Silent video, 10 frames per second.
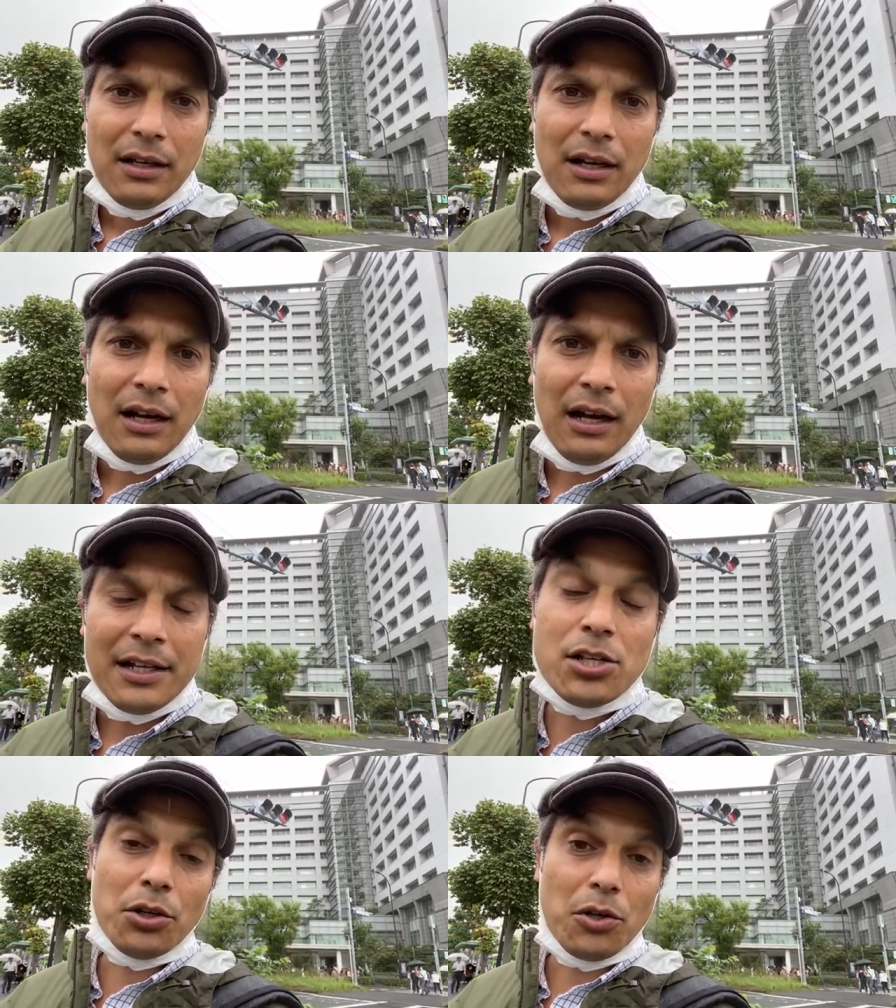
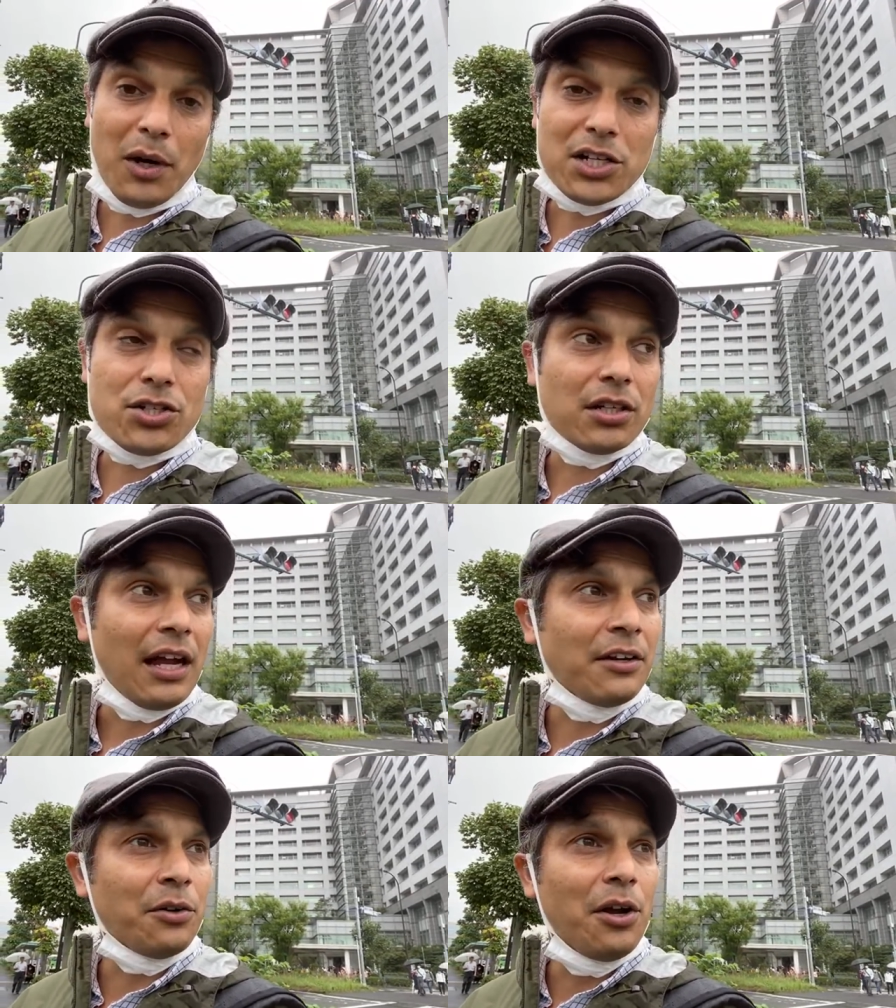That's a good question.
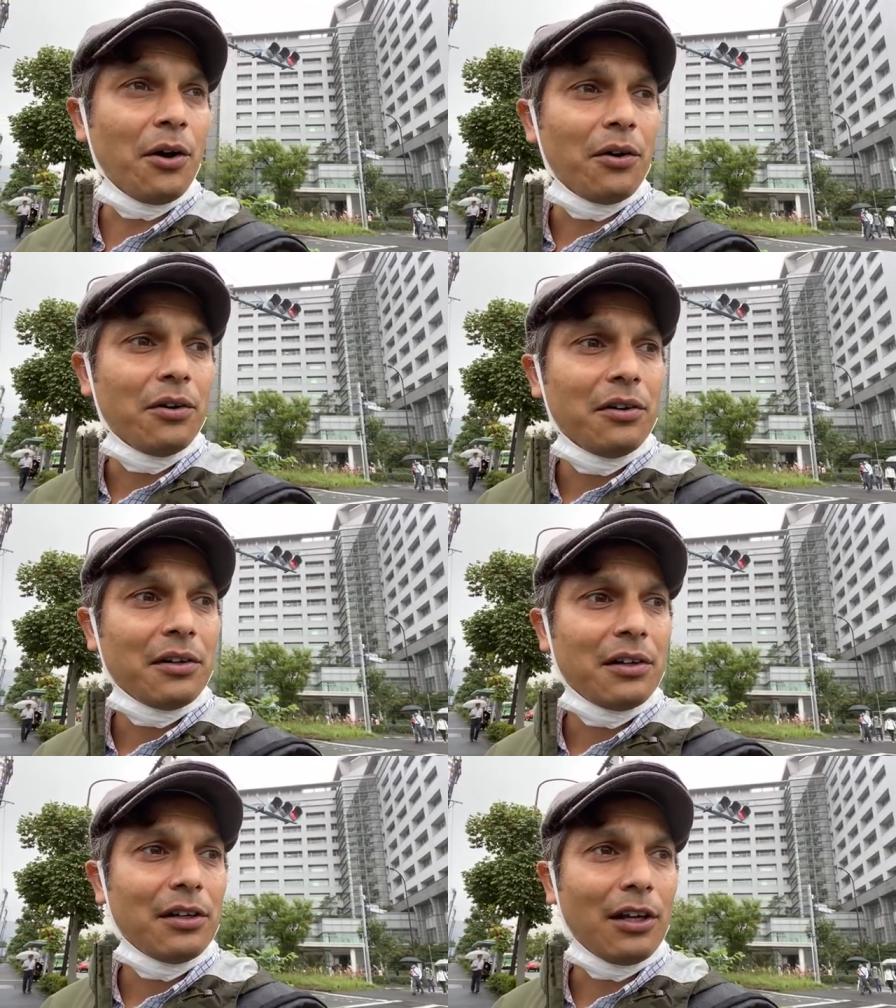I don't know.
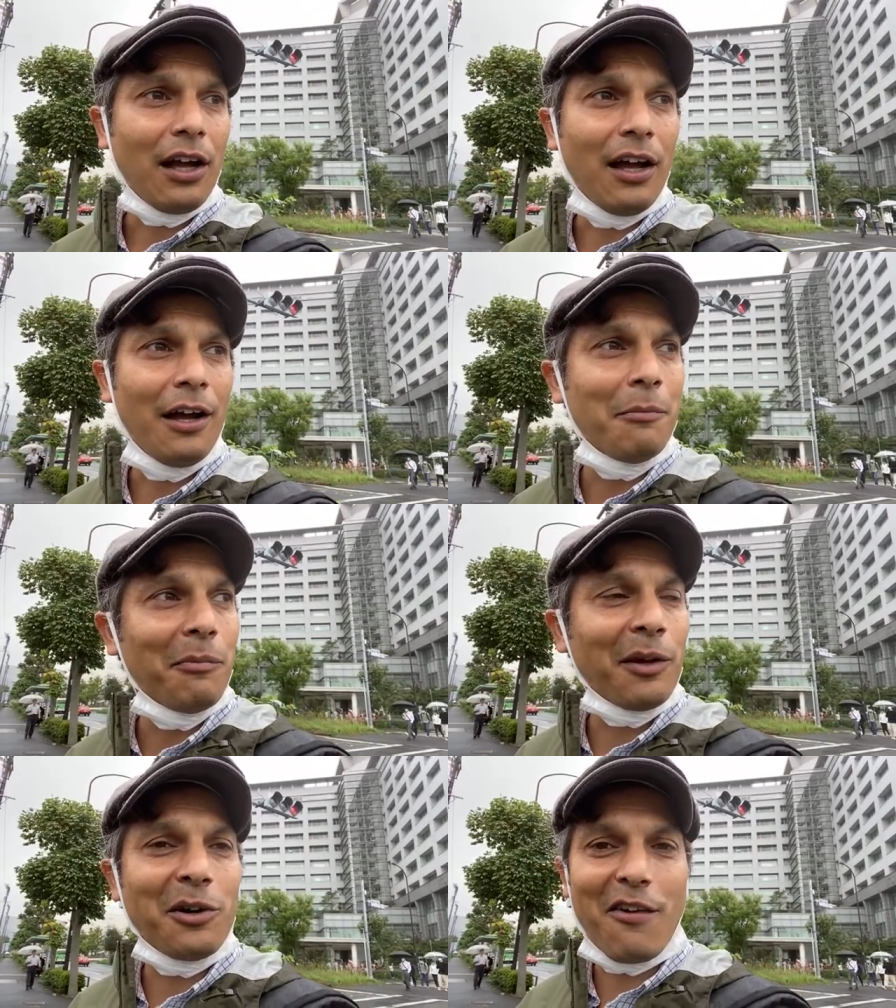
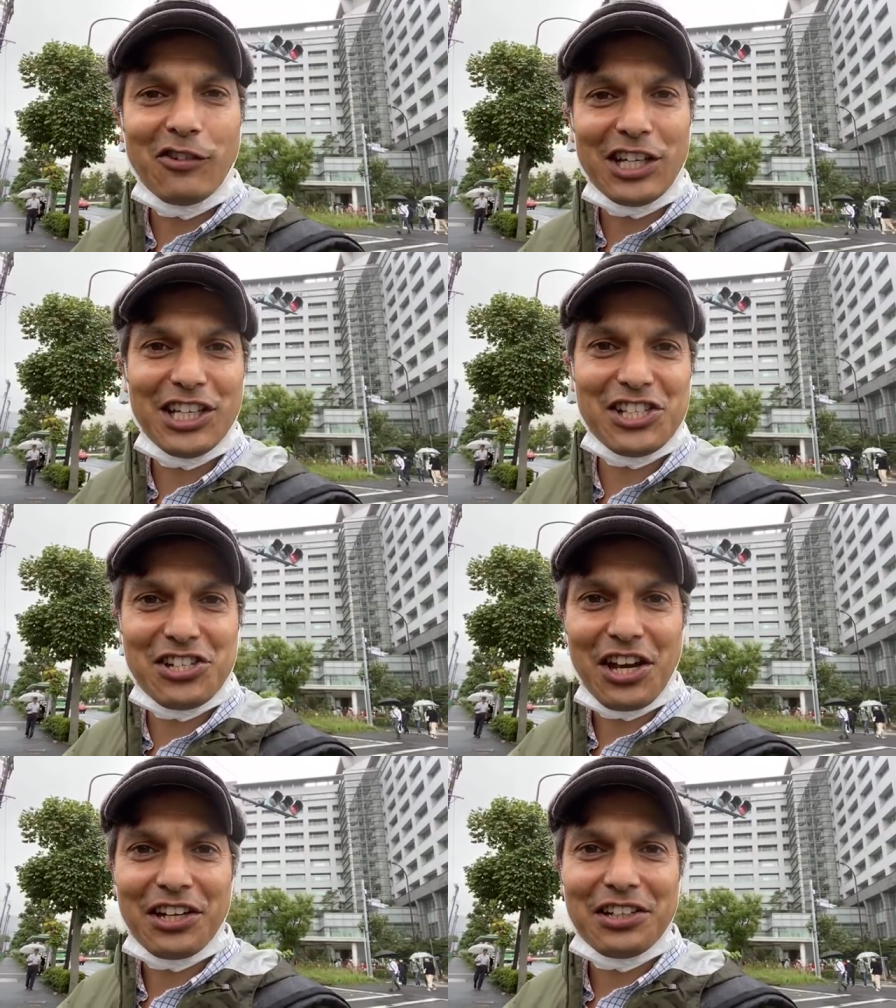I don't have any
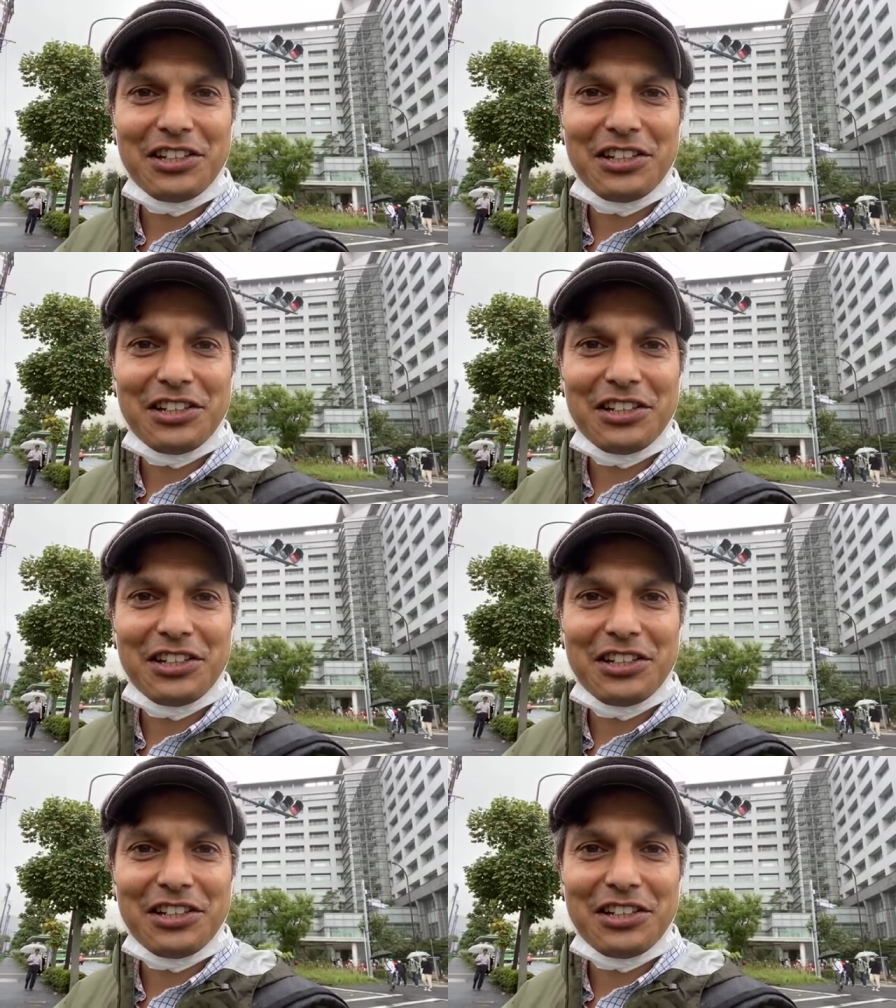kids yet.